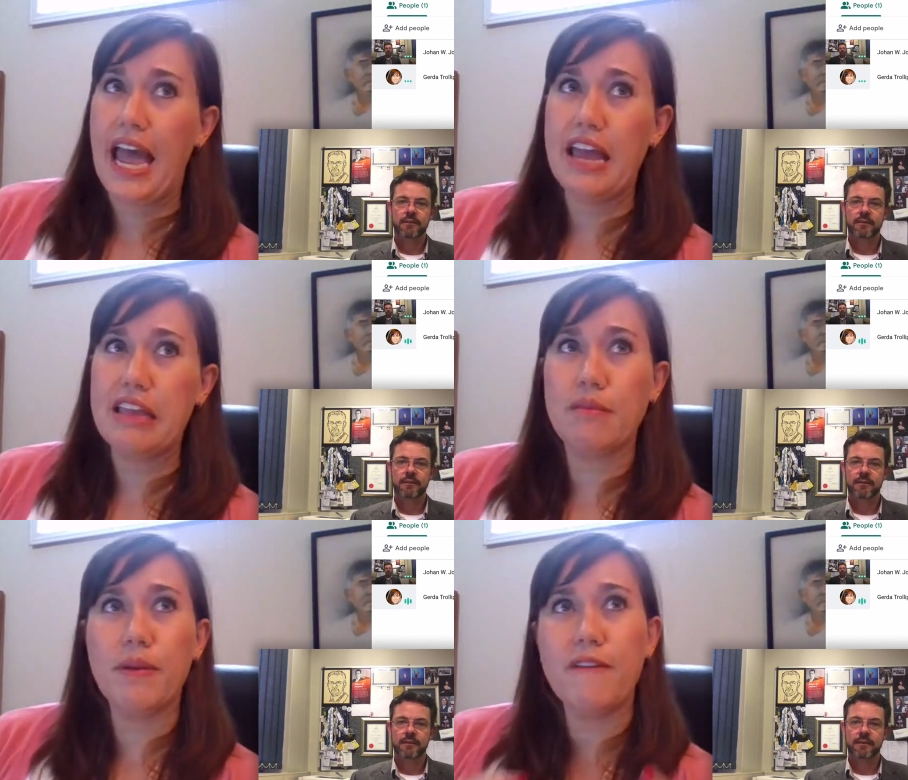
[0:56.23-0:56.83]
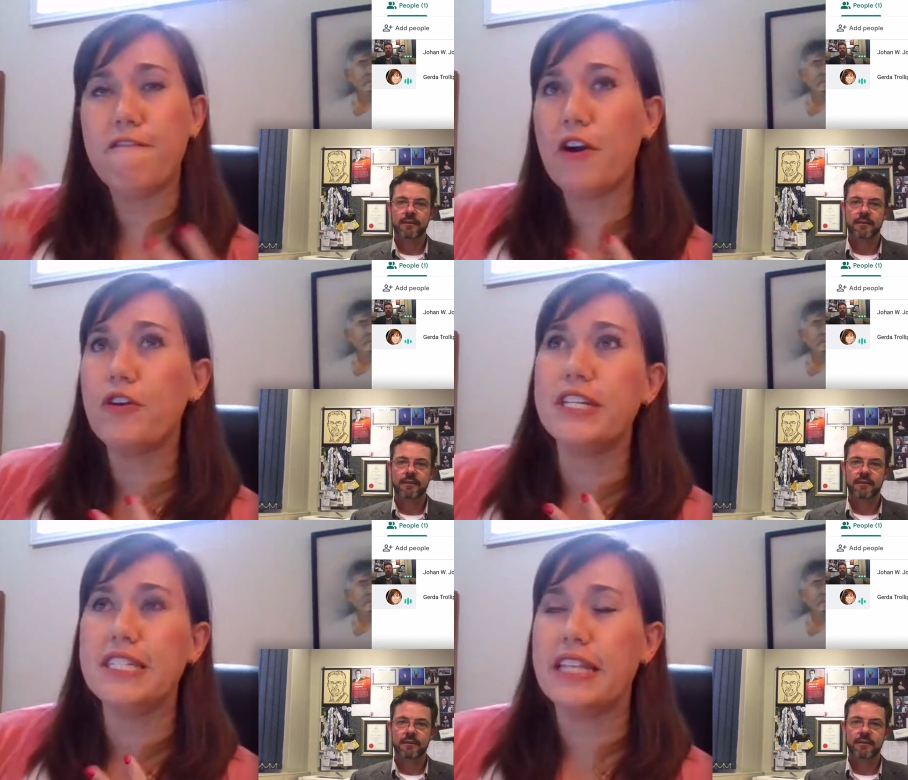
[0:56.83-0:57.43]
Speaker 1: and the big
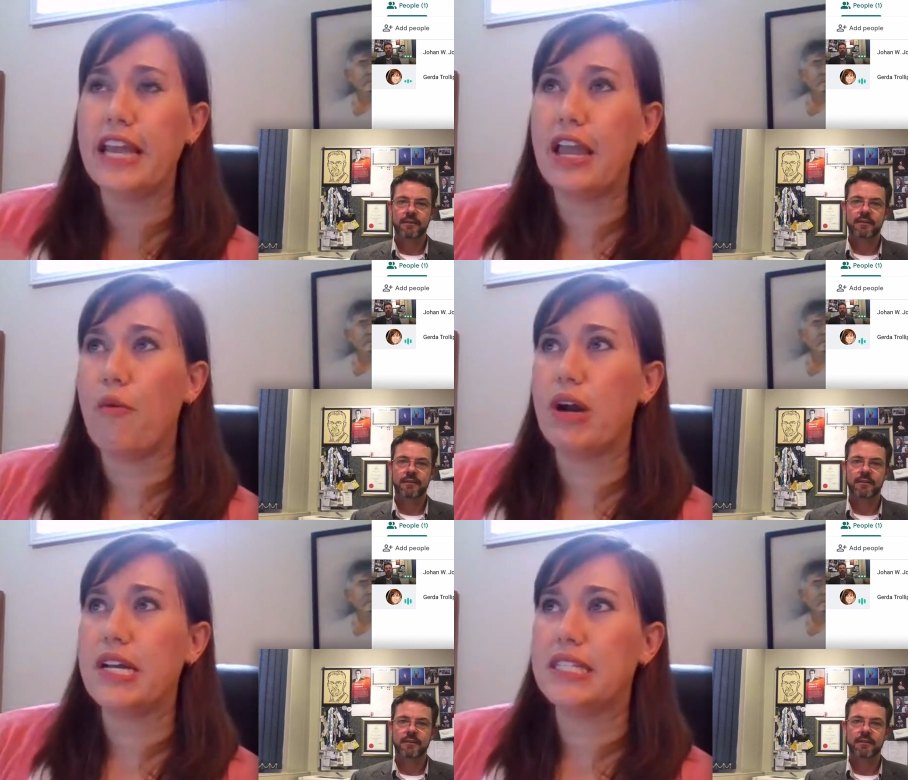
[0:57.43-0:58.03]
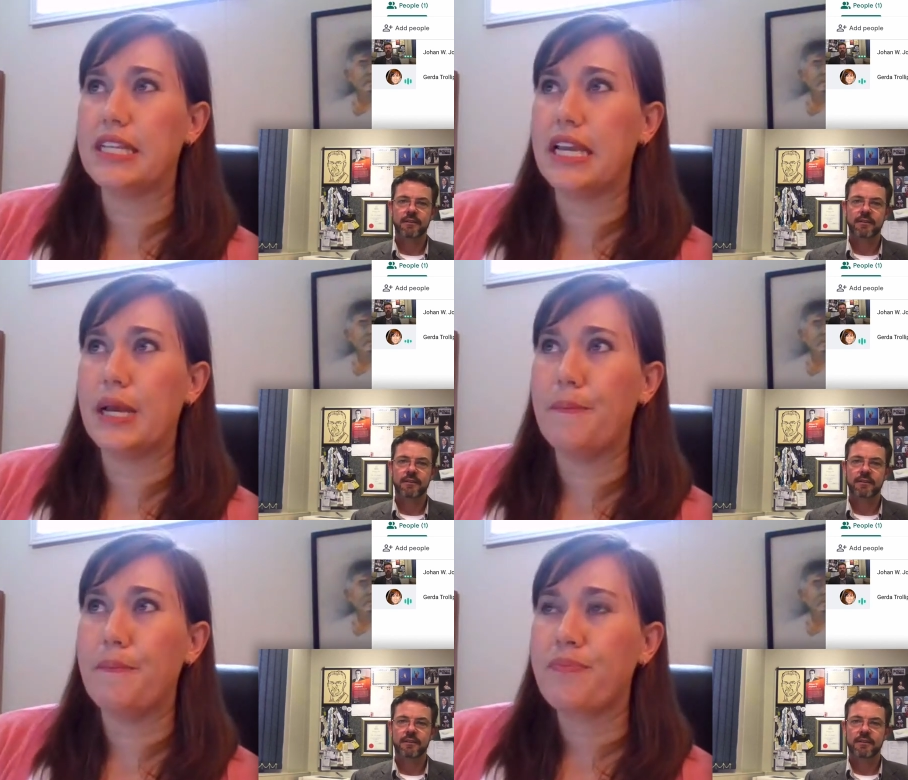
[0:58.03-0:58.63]
focus there was
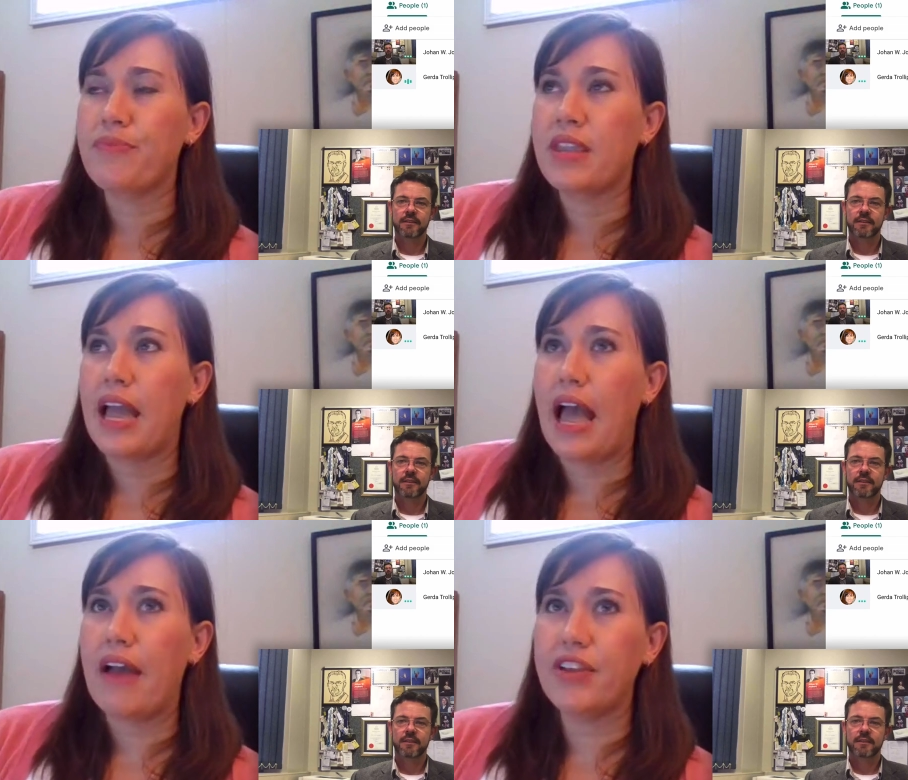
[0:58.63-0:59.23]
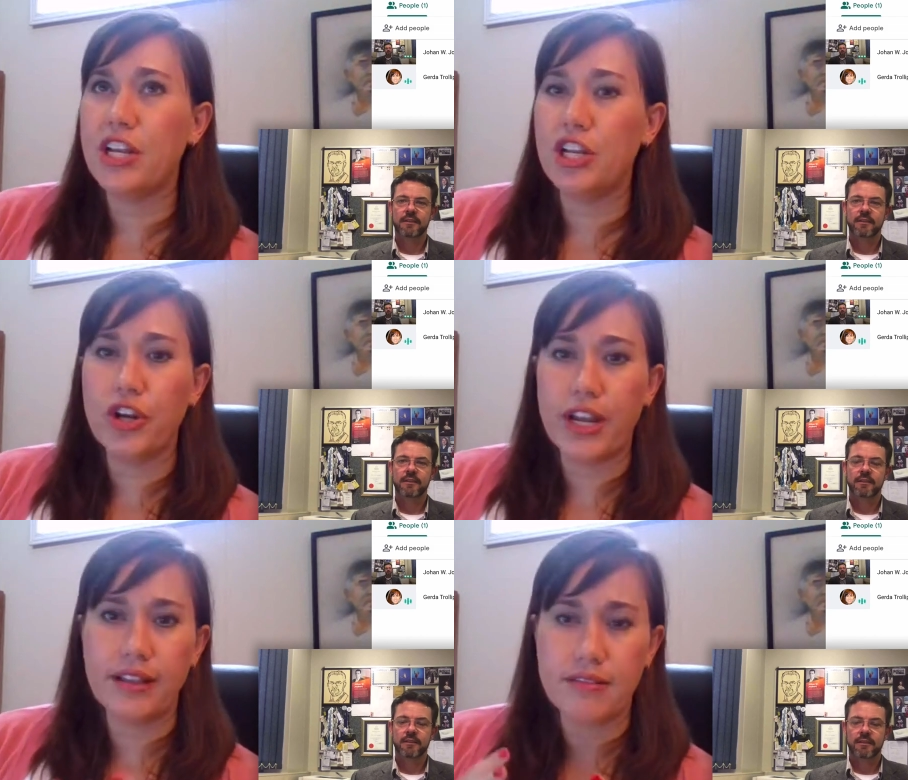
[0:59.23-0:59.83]
um, having a
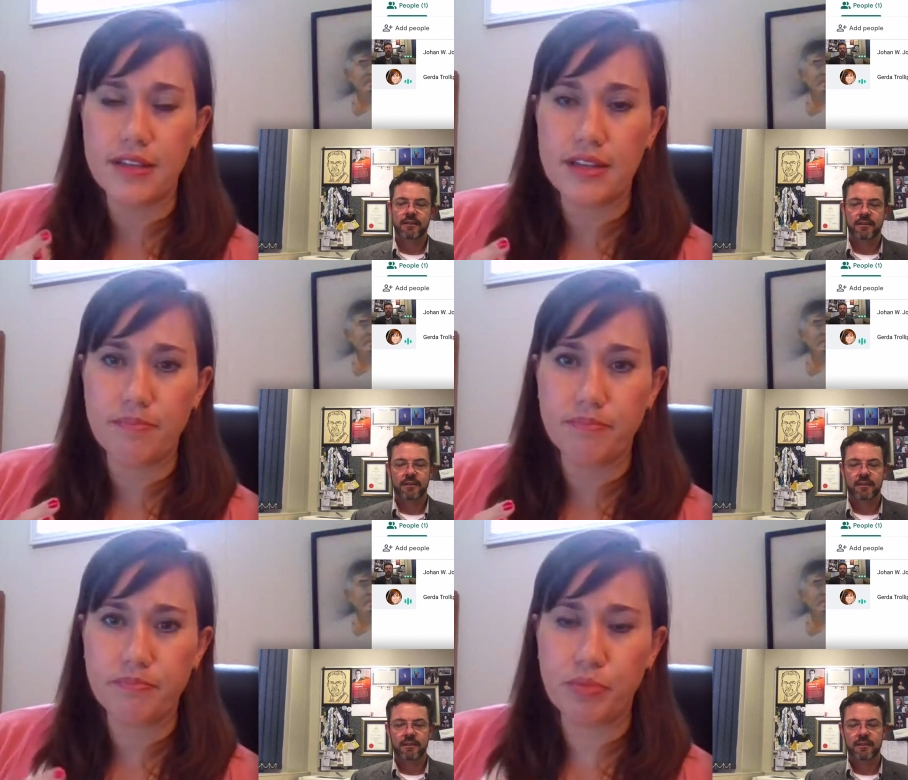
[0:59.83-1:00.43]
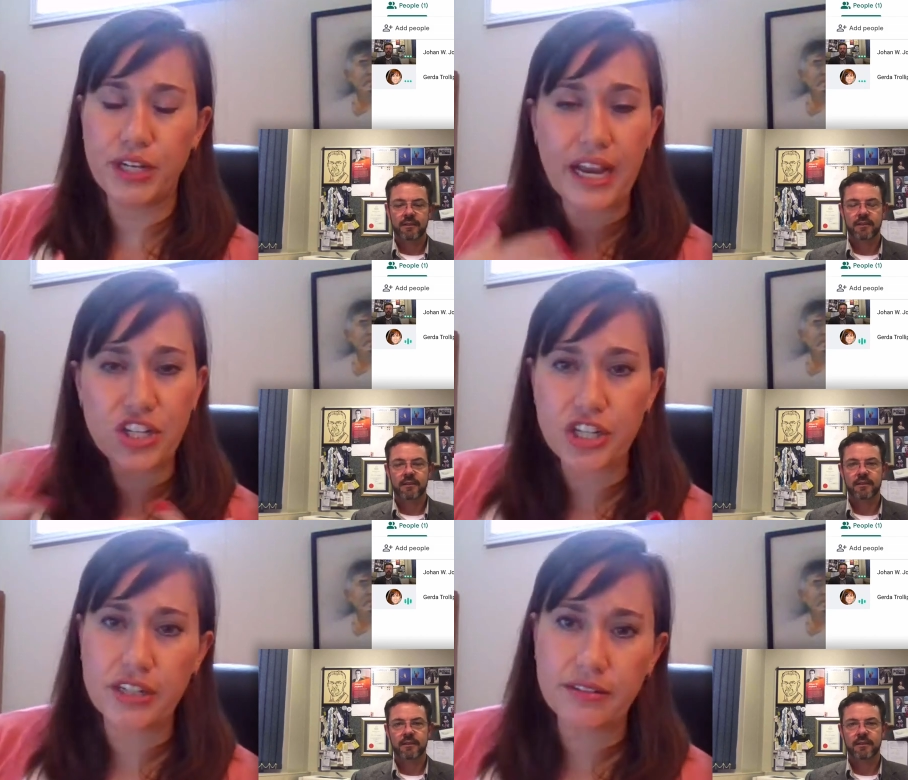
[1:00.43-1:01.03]
look at the
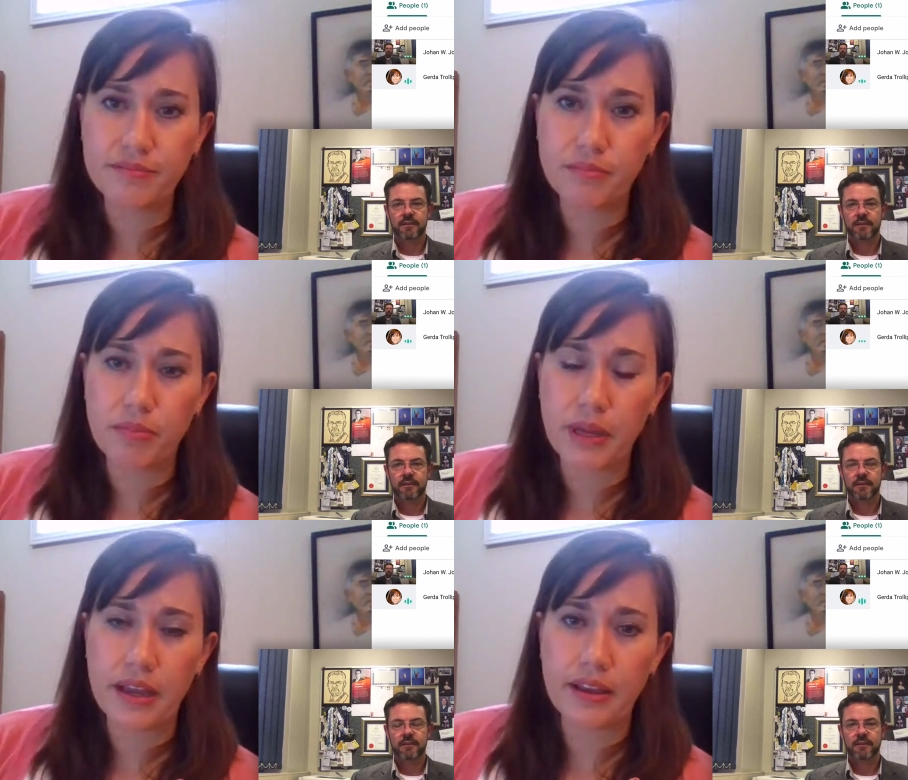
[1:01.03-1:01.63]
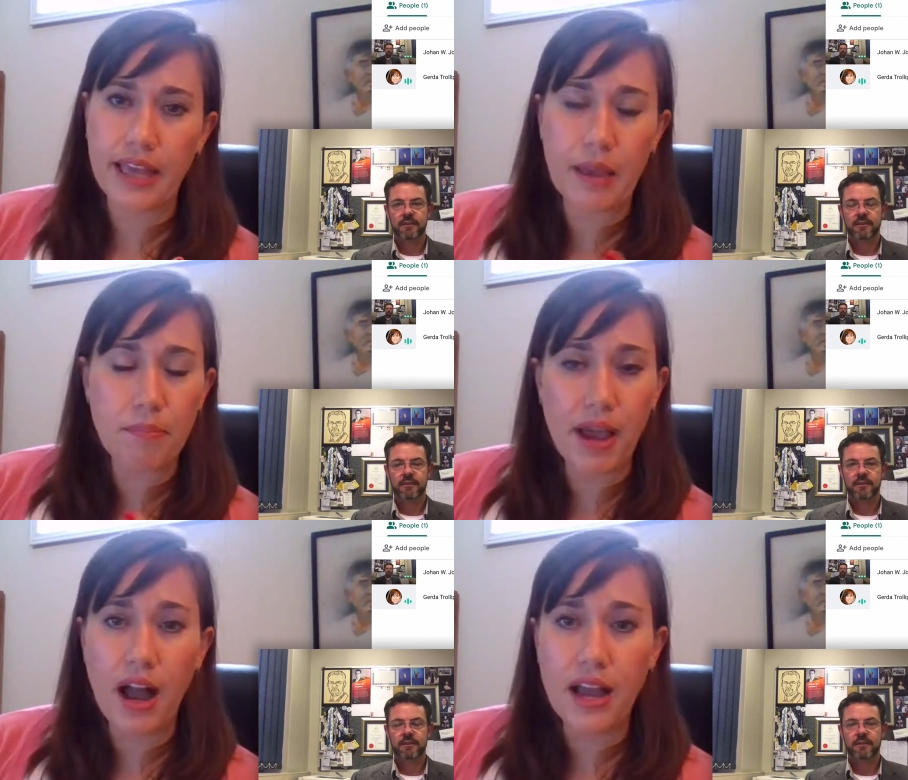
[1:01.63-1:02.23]
production uh,
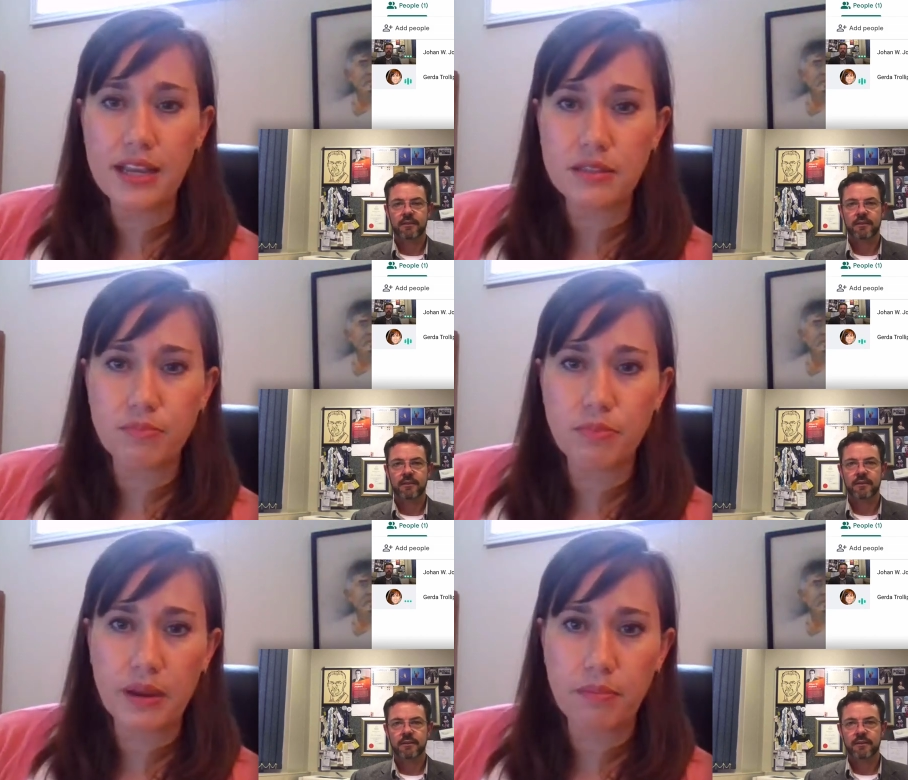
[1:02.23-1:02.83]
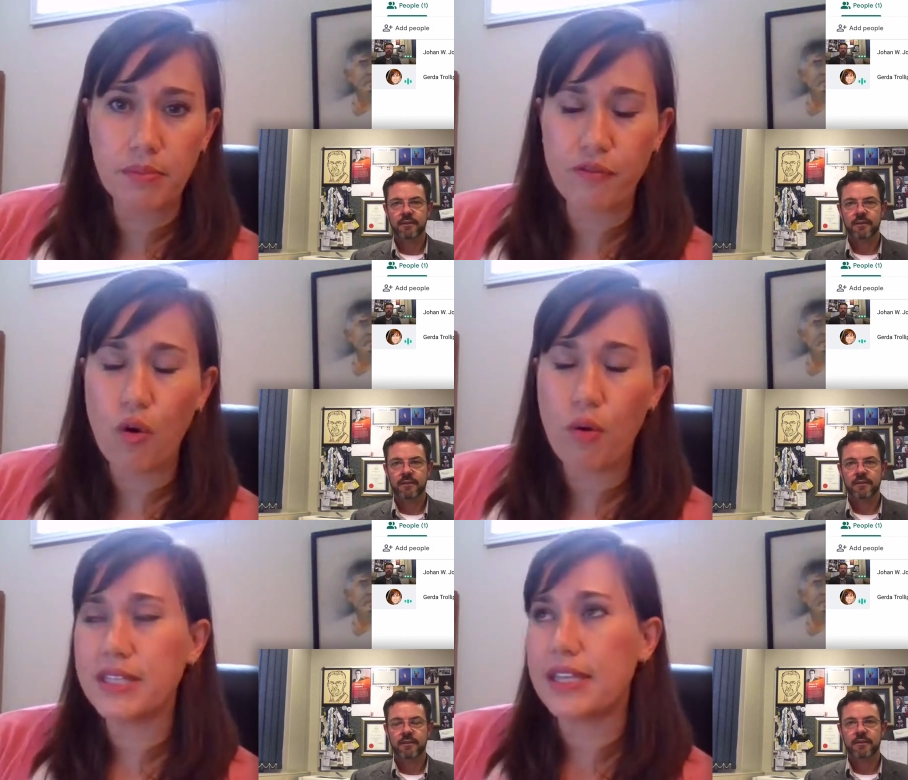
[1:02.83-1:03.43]
KPIs, uh,
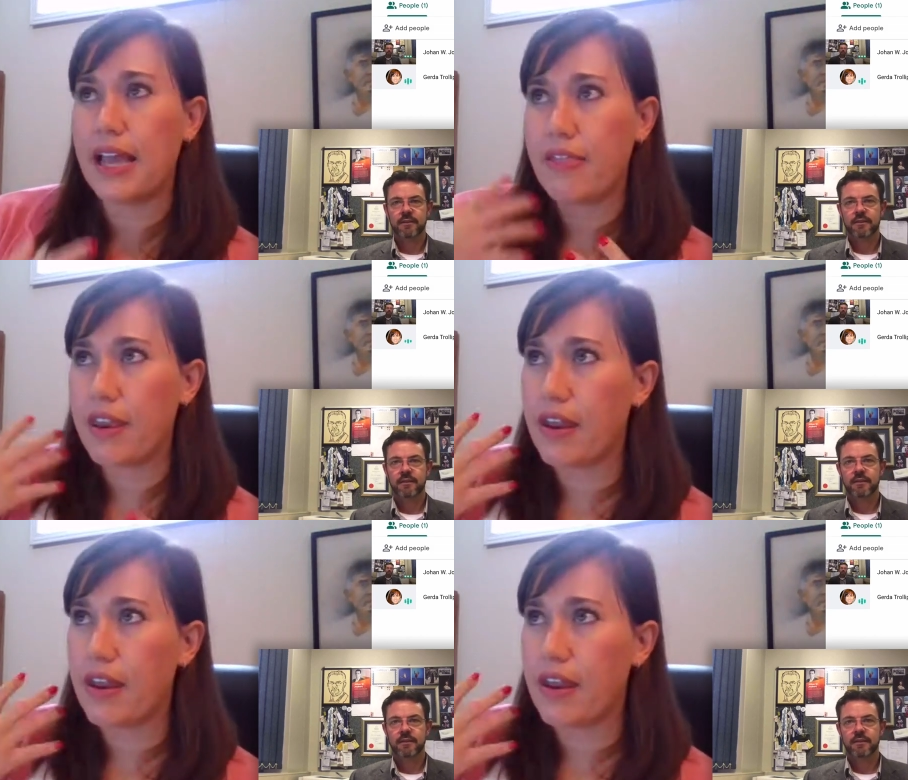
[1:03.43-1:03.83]
performance and